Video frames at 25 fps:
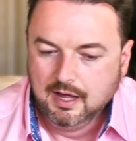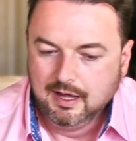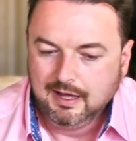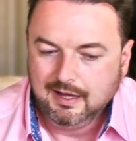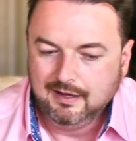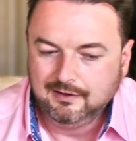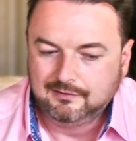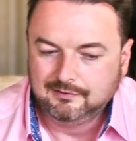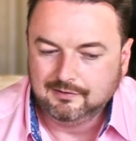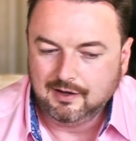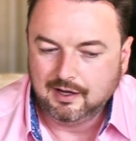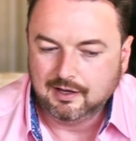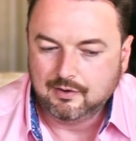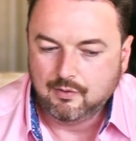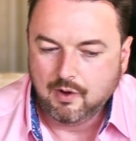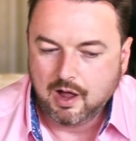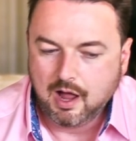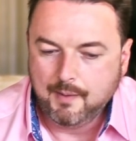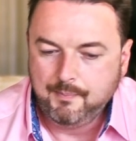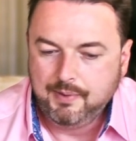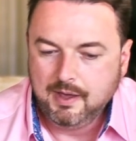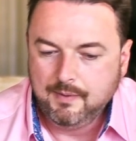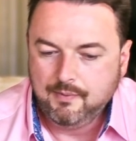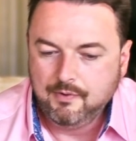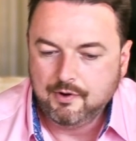It's like,
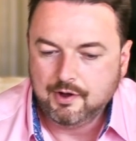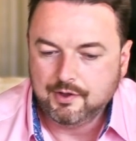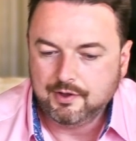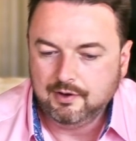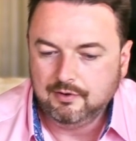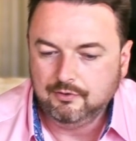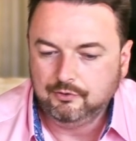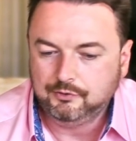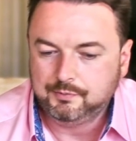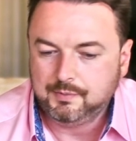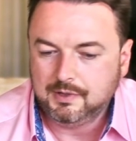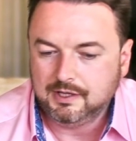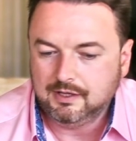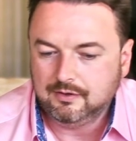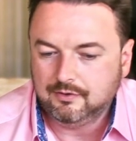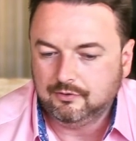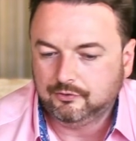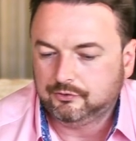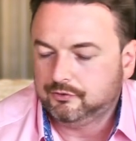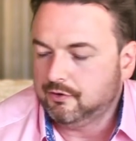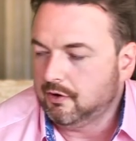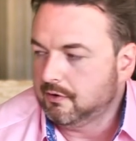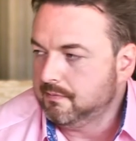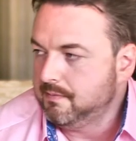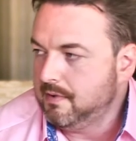are people going to lose money in the
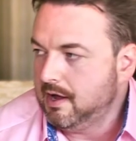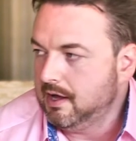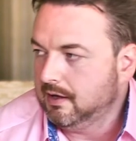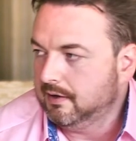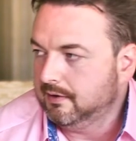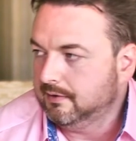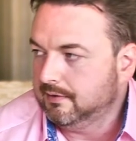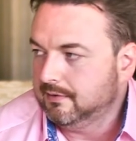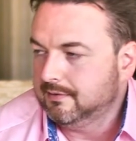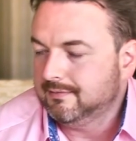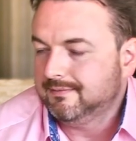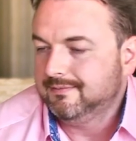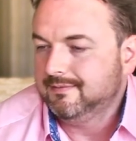stock market?